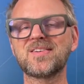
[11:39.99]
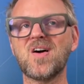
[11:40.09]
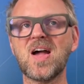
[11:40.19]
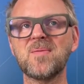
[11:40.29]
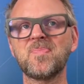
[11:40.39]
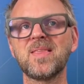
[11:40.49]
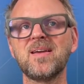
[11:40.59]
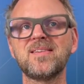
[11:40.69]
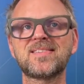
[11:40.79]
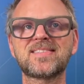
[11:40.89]
So I'm
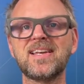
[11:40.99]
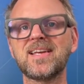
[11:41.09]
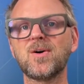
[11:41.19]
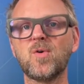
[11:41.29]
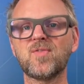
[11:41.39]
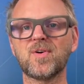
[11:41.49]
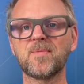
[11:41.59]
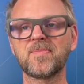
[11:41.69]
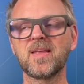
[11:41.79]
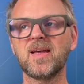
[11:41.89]
sending
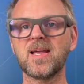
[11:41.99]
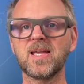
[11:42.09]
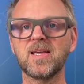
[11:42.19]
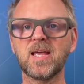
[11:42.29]
over a,